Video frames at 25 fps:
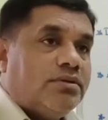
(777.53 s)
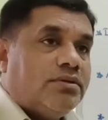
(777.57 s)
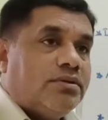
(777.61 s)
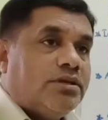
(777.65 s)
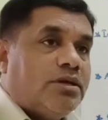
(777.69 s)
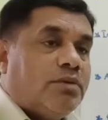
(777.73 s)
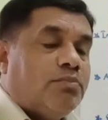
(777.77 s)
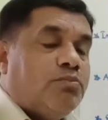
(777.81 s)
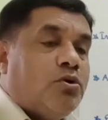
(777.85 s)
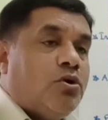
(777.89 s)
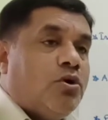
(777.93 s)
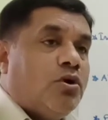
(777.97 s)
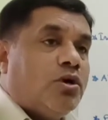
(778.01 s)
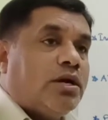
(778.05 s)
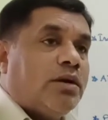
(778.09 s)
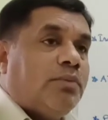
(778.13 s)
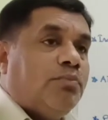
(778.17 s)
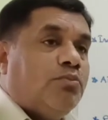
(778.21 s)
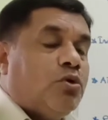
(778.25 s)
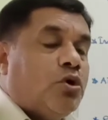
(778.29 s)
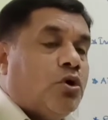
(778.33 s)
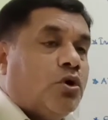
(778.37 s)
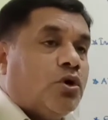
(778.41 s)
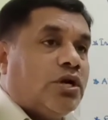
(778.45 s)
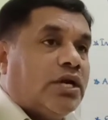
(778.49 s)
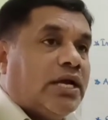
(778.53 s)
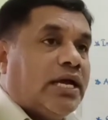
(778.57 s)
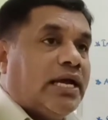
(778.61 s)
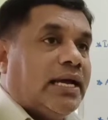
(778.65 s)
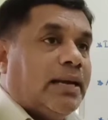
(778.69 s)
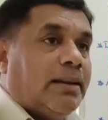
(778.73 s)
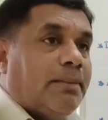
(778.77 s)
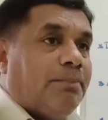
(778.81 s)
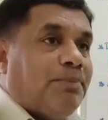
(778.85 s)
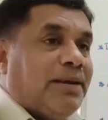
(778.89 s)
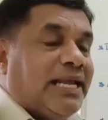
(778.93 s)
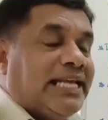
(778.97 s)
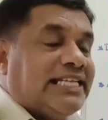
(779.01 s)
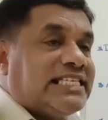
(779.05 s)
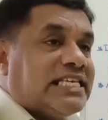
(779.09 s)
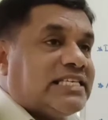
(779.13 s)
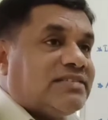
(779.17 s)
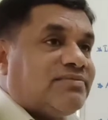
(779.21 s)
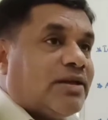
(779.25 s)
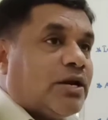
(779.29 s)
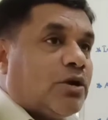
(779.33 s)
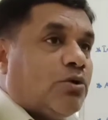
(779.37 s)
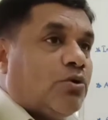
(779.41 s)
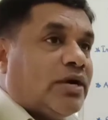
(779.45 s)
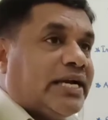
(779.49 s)
the more and more
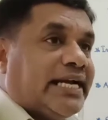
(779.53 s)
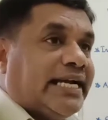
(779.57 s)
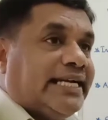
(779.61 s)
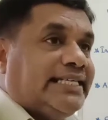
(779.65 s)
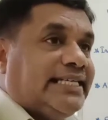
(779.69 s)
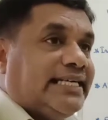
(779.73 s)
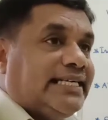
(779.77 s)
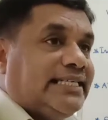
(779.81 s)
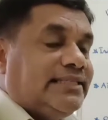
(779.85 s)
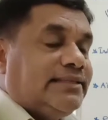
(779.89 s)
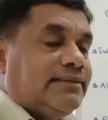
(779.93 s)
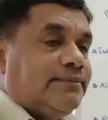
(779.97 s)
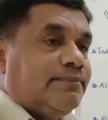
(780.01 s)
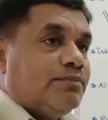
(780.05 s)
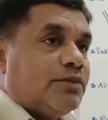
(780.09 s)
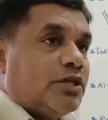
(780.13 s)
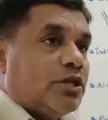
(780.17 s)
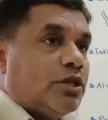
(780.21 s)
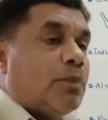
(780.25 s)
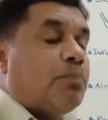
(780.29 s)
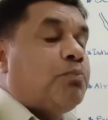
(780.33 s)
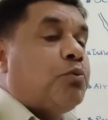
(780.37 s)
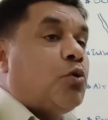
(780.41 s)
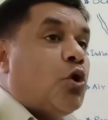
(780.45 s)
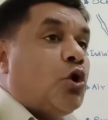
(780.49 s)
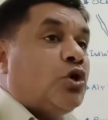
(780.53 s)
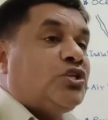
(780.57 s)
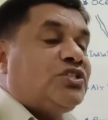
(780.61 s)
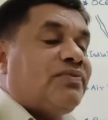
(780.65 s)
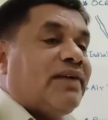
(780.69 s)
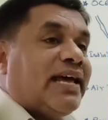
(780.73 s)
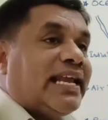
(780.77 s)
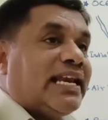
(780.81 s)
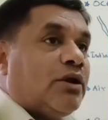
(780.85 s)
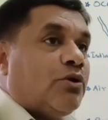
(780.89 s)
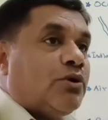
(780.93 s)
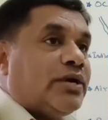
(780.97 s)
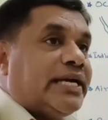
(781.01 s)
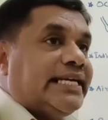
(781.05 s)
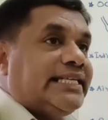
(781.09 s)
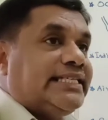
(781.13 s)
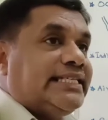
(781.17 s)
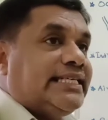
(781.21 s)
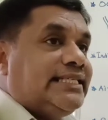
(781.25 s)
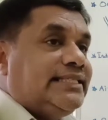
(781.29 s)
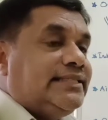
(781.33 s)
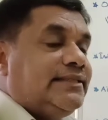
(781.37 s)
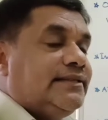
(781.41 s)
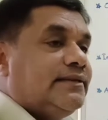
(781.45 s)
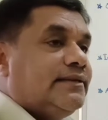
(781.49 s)
places were located, the ports were
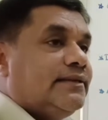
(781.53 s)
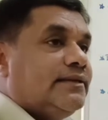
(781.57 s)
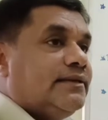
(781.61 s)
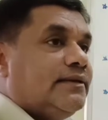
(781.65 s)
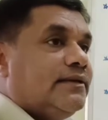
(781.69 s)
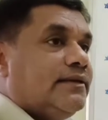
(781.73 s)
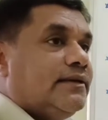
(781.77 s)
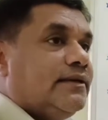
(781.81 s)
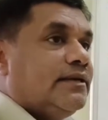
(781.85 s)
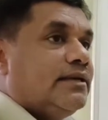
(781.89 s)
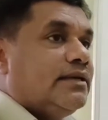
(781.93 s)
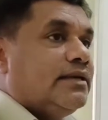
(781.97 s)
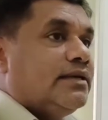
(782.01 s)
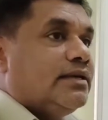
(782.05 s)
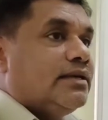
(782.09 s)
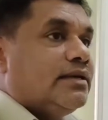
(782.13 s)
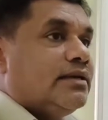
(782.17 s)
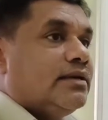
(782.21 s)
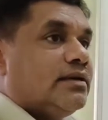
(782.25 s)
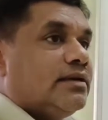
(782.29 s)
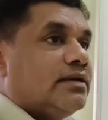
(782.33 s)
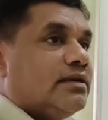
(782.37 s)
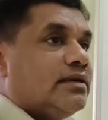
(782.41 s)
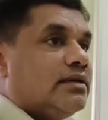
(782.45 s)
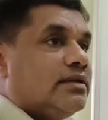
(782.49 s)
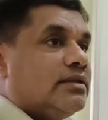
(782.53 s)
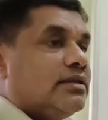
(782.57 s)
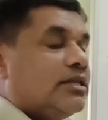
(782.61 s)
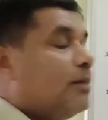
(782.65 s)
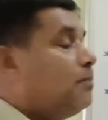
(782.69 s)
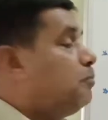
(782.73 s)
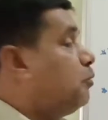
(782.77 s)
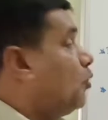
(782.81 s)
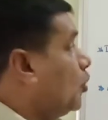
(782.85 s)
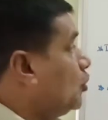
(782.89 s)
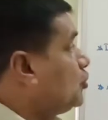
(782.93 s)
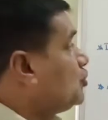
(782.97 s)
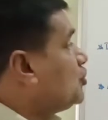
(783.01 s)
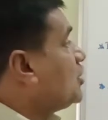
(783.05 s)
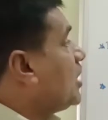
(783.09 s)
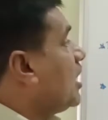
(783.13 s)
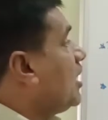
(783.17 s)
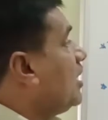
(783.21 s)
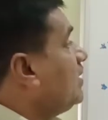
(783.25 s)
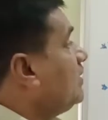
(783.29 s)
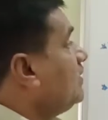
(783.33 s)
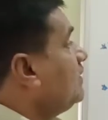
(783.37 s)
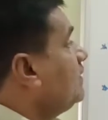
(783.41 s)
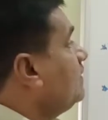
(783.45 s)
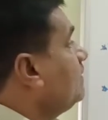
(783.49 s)
located. The ports
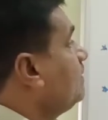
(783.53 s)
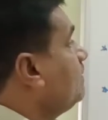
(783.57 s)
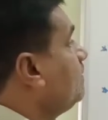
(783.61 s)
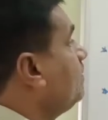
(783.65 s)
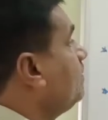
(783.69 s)
are